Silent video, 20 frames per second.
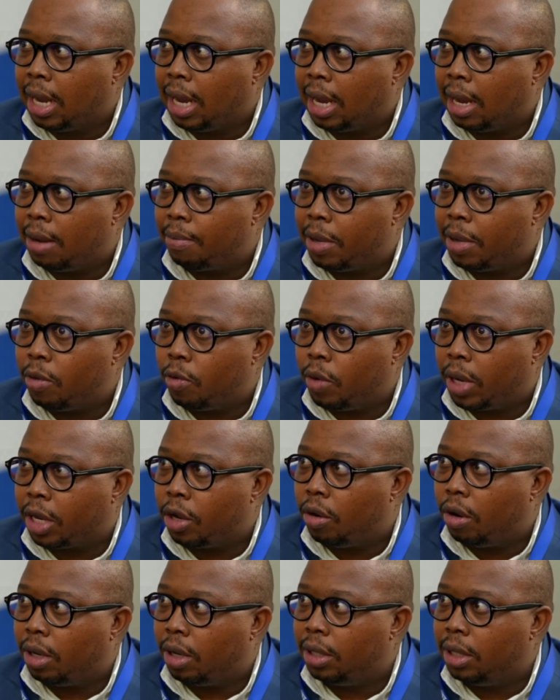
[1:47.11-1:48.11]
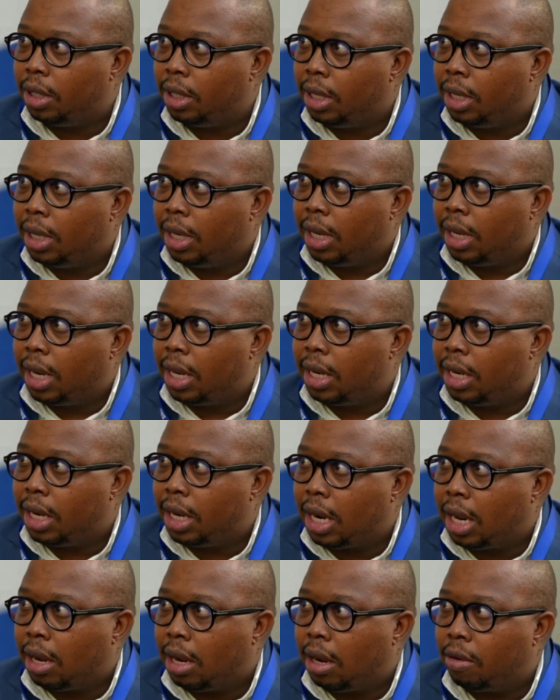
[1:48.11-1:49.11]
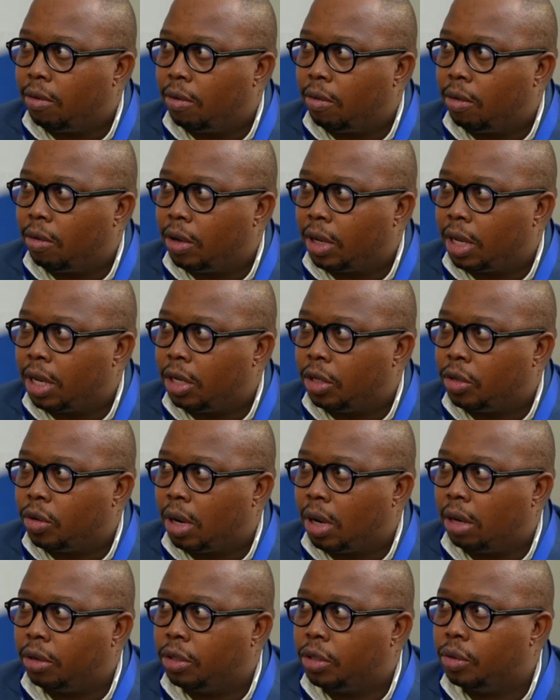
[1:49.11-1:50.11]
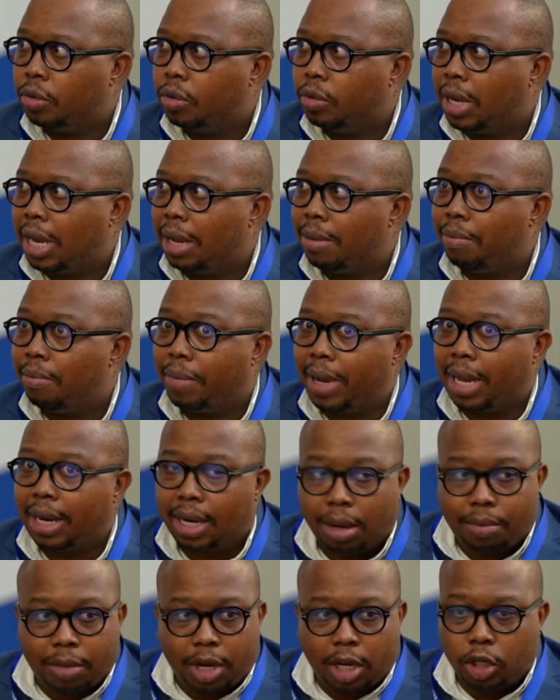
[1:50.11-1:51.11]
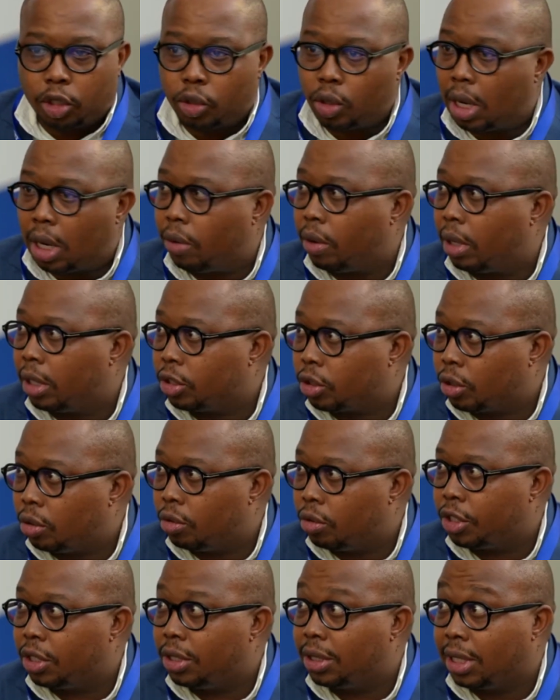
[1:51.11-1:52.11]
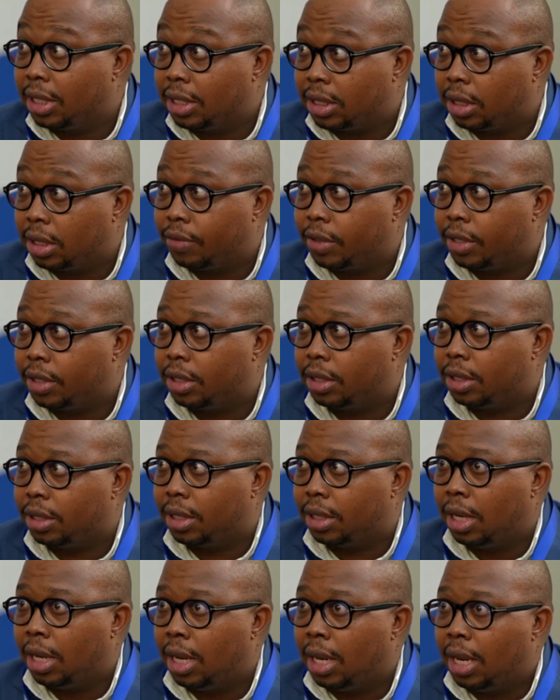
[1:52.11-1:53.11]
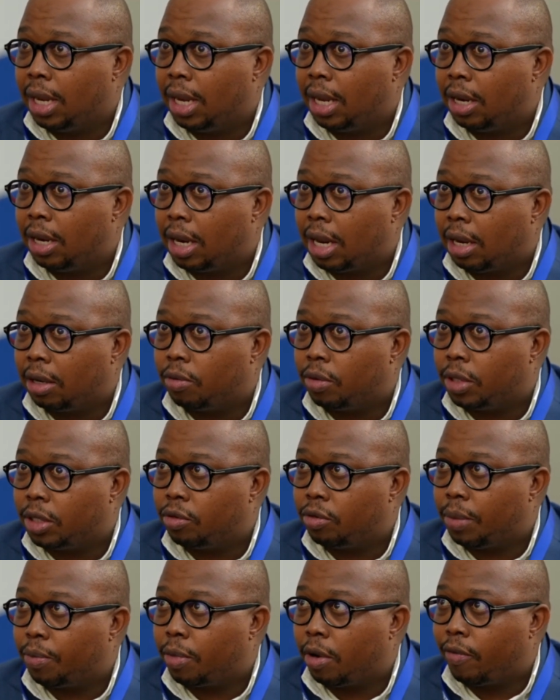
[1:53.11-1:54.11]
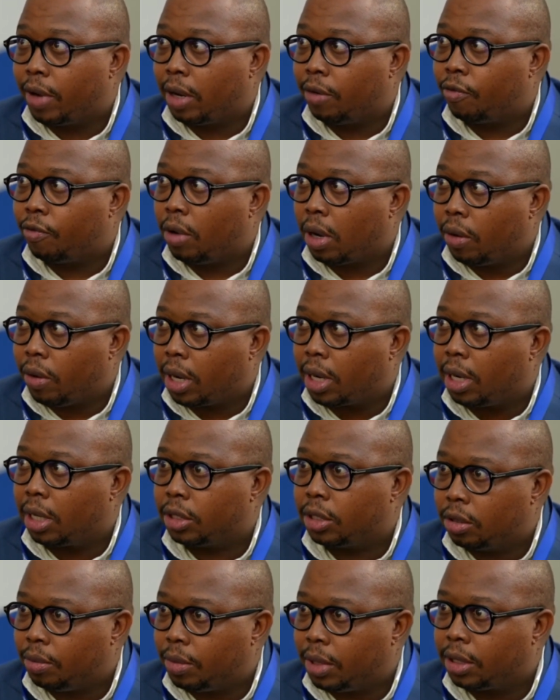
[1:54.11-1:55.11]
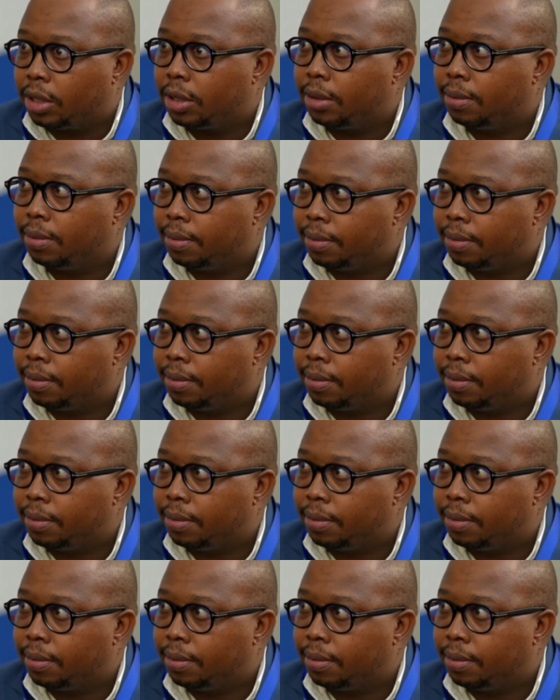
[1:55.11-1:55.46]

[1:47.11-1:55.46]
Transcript: uh, been working on, mm -hmm. and then now looking into how to embed them into our solutions and services and that which we provide for our customers.